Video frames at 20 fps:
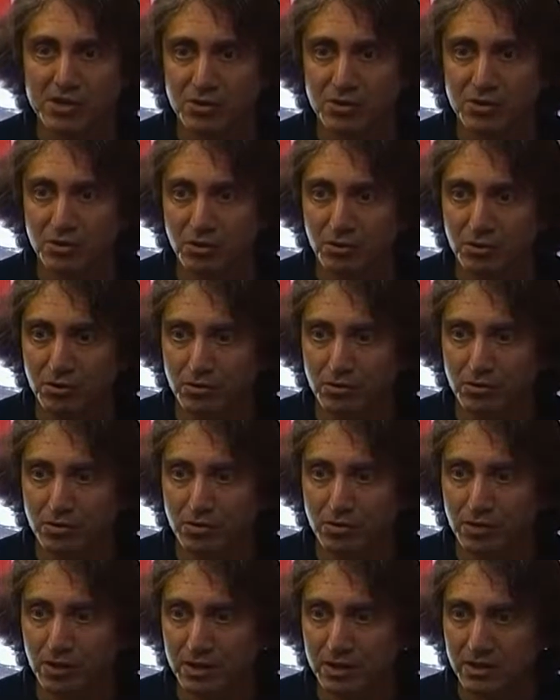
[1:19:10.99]
asshole
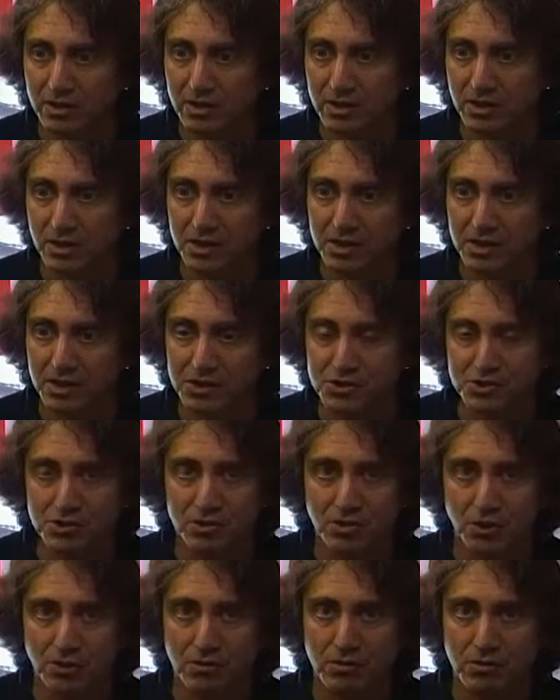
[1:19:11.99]
on on his
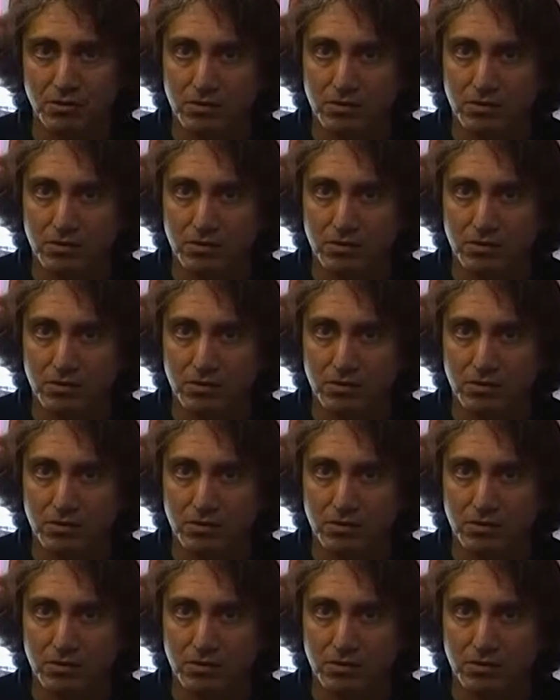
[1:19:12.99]
show.